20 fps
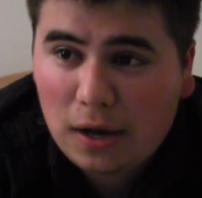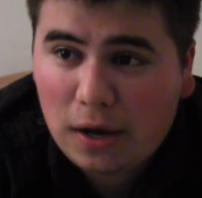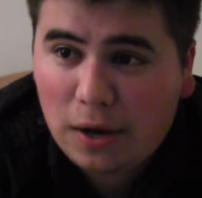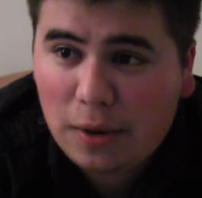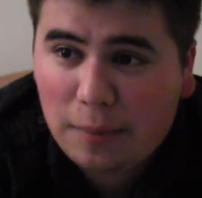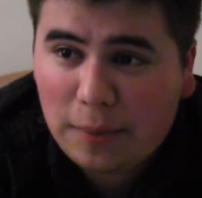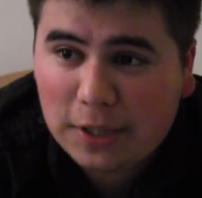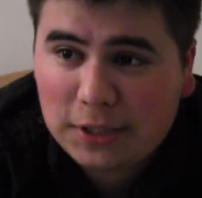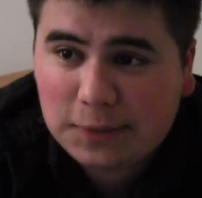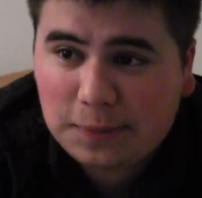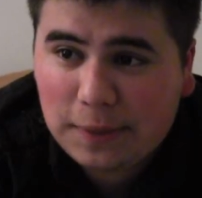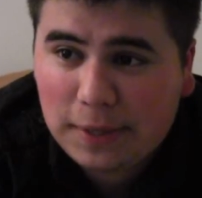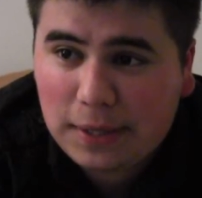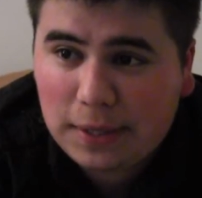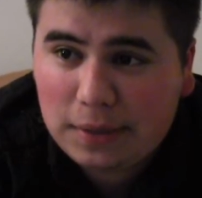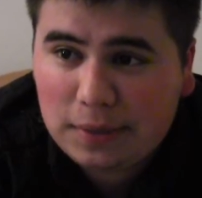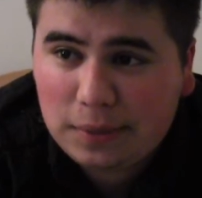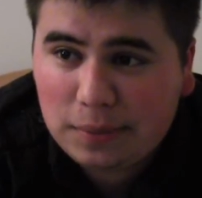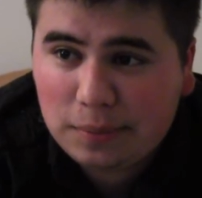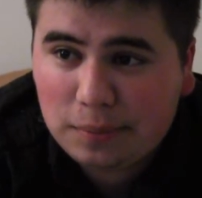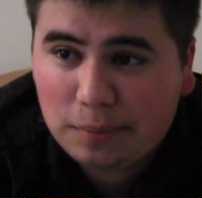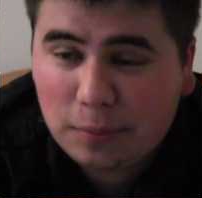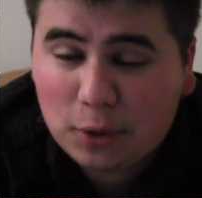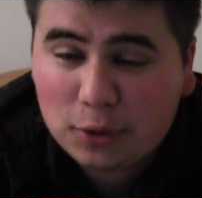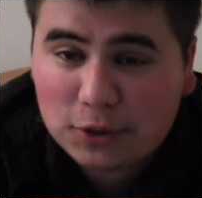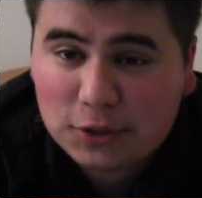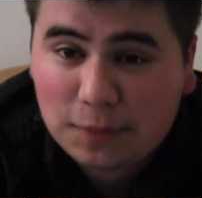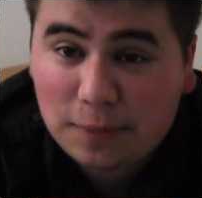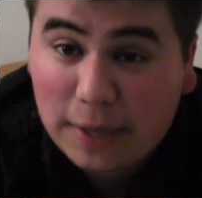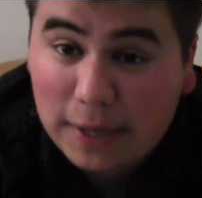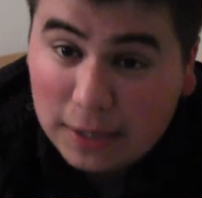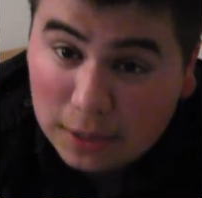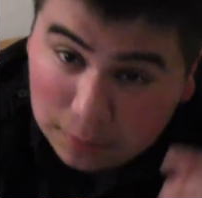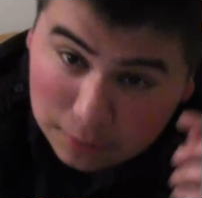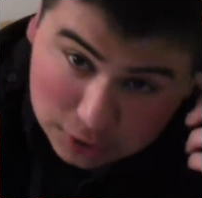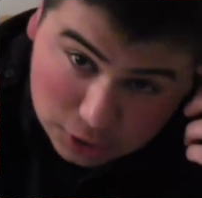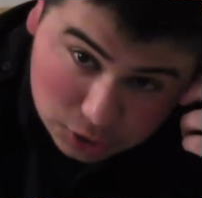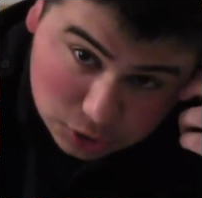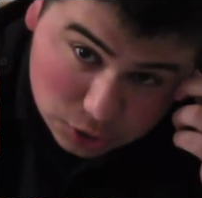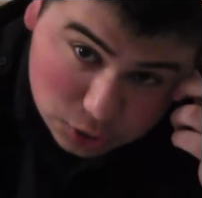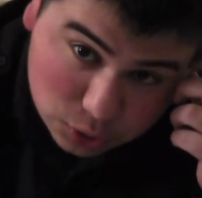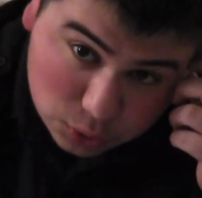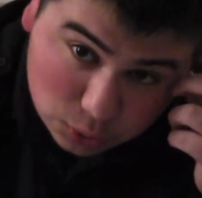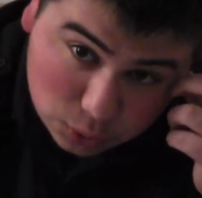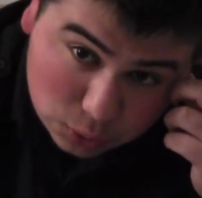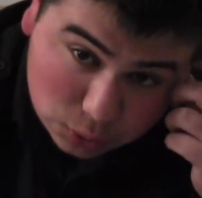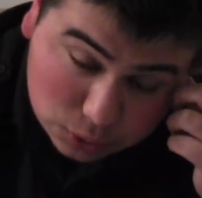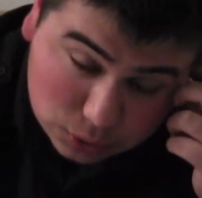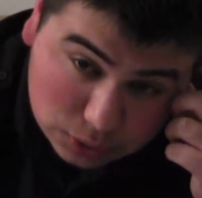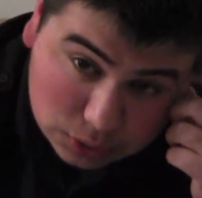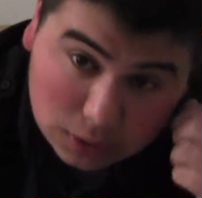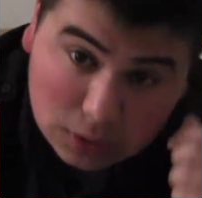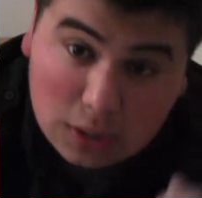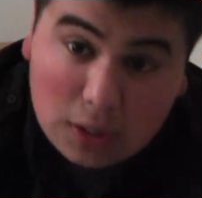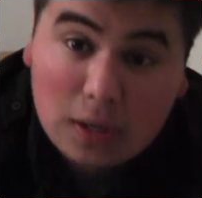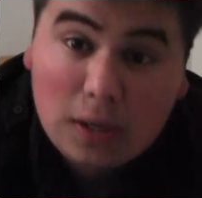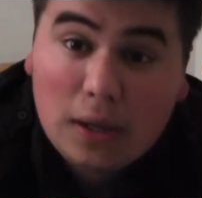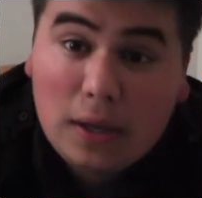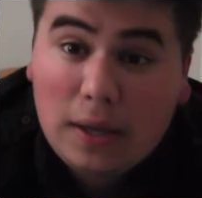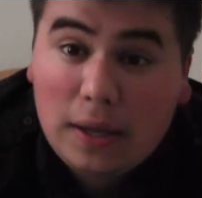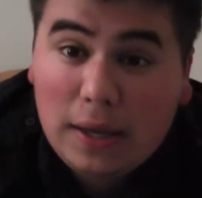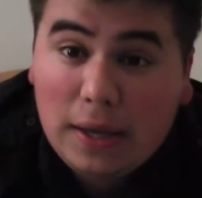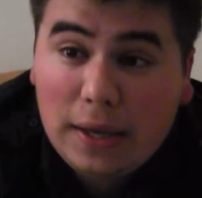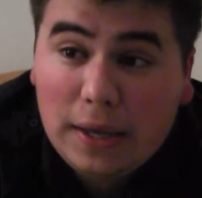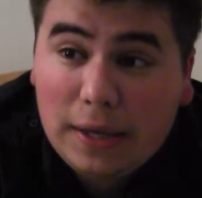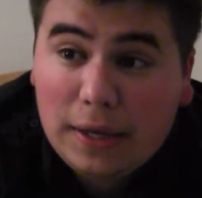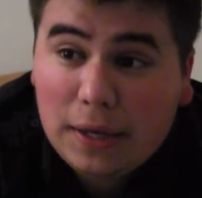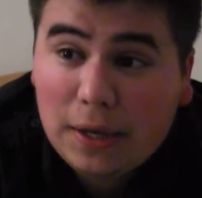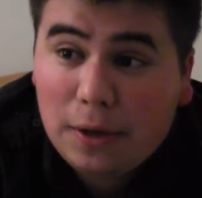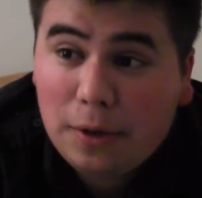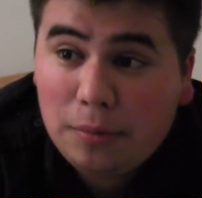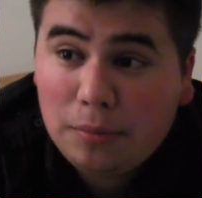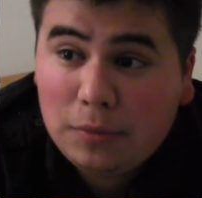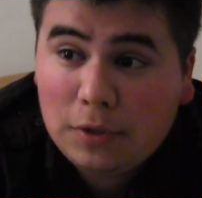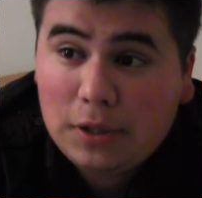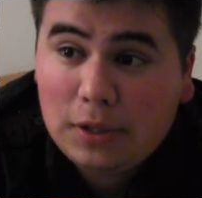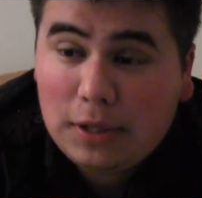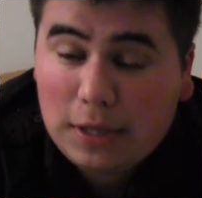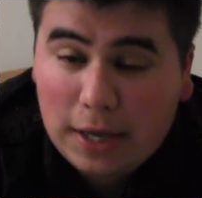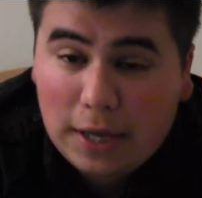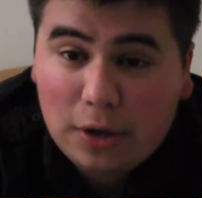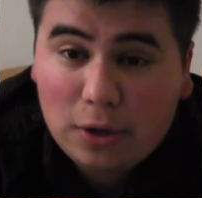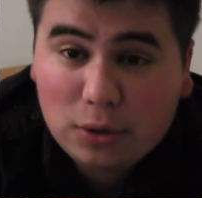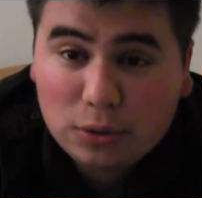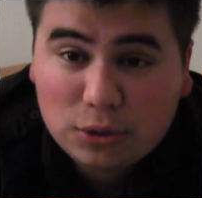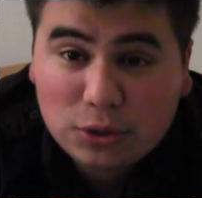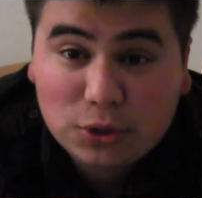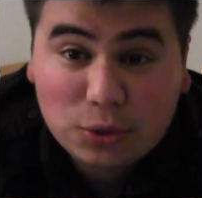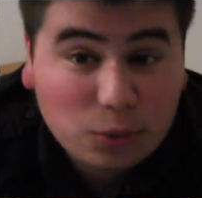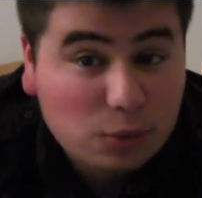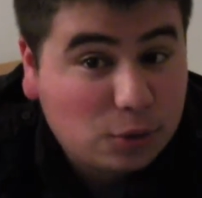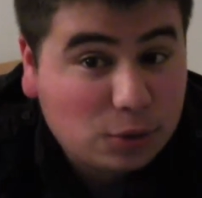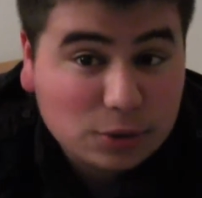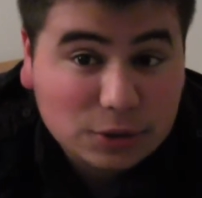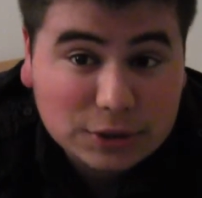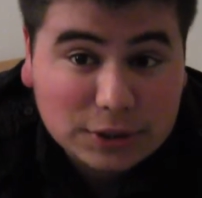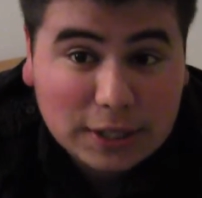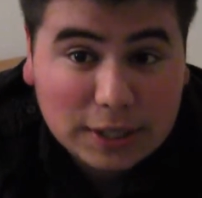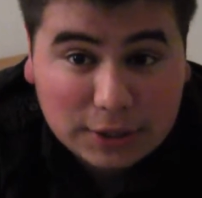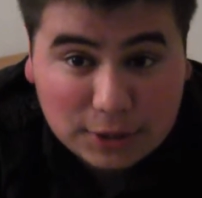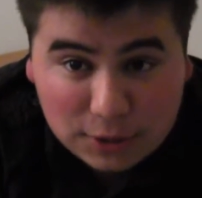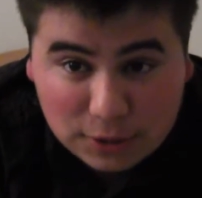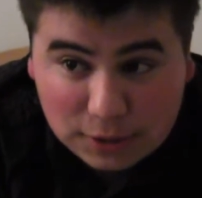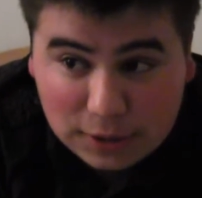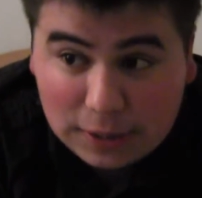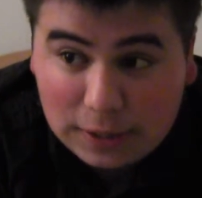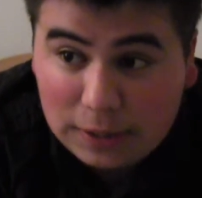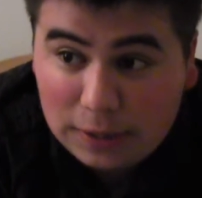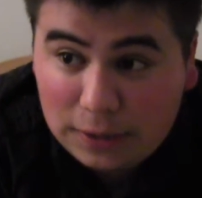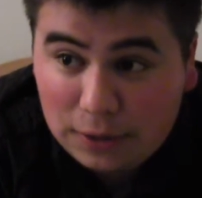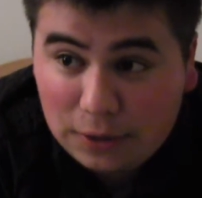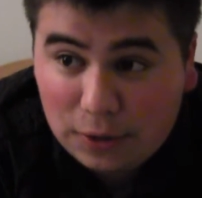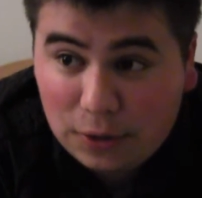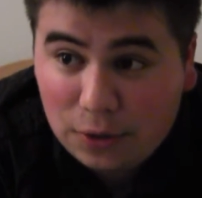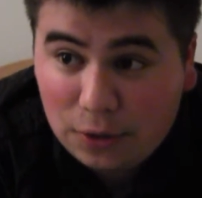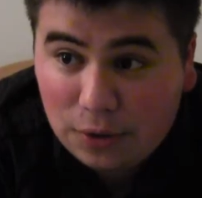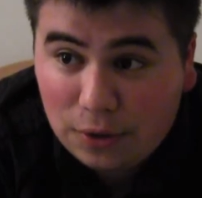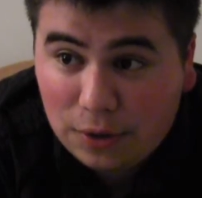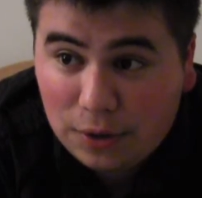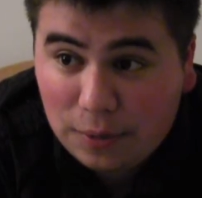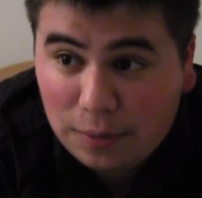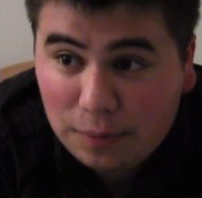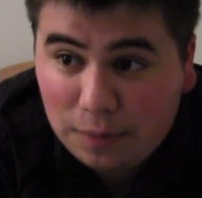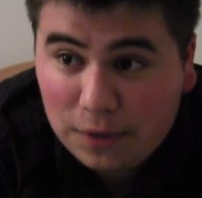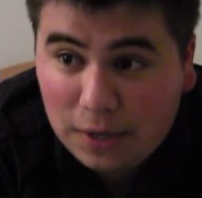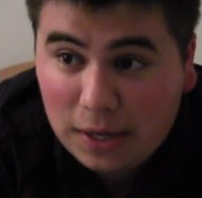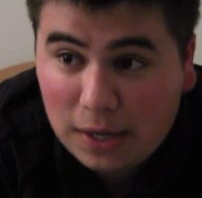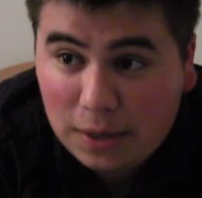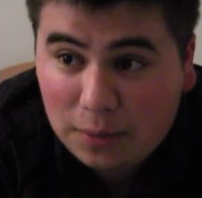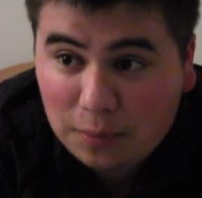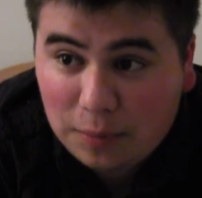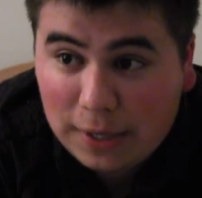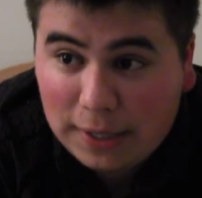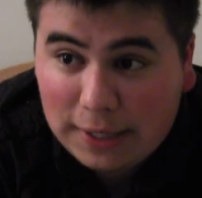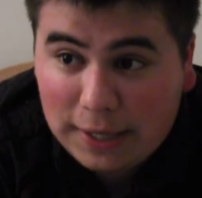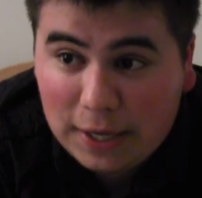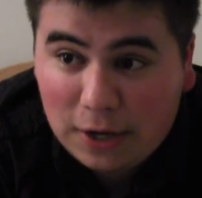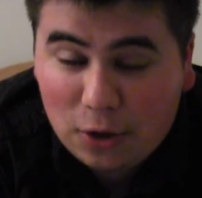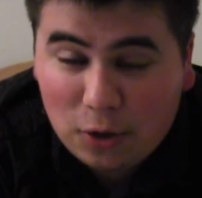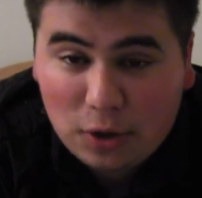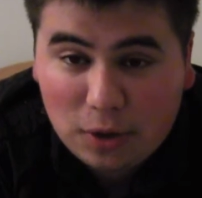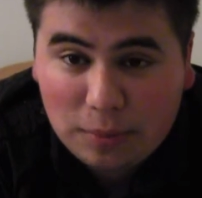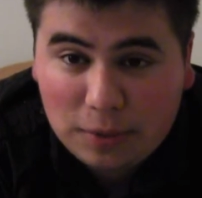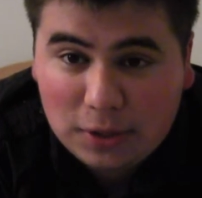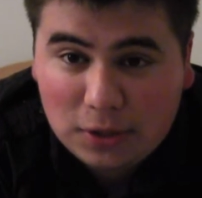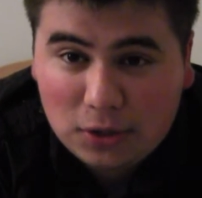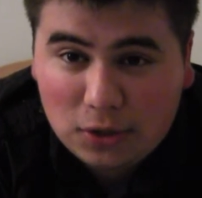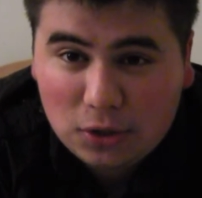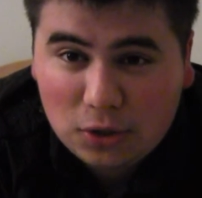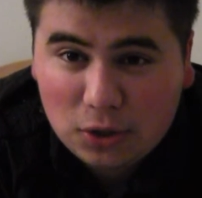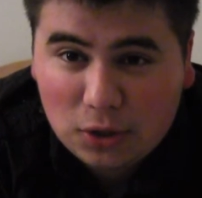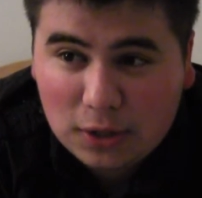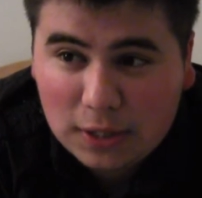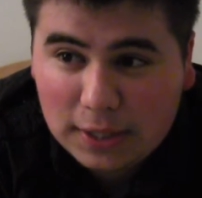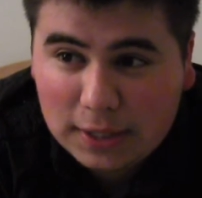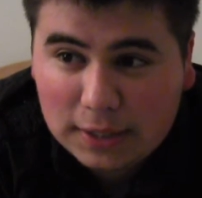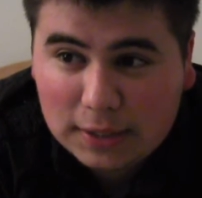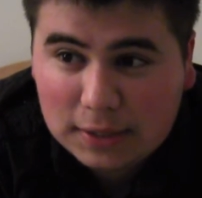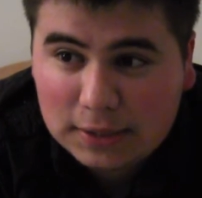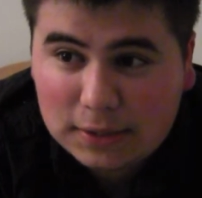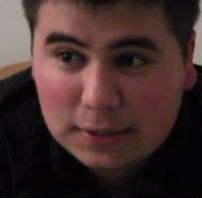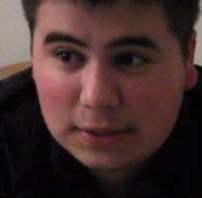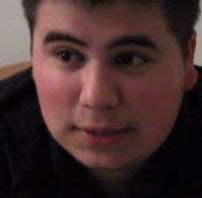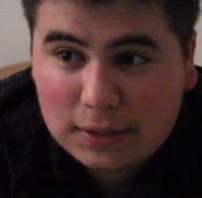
I spent most of my elementary schools in ghetto schools, actually, and by ghetto I mean, like,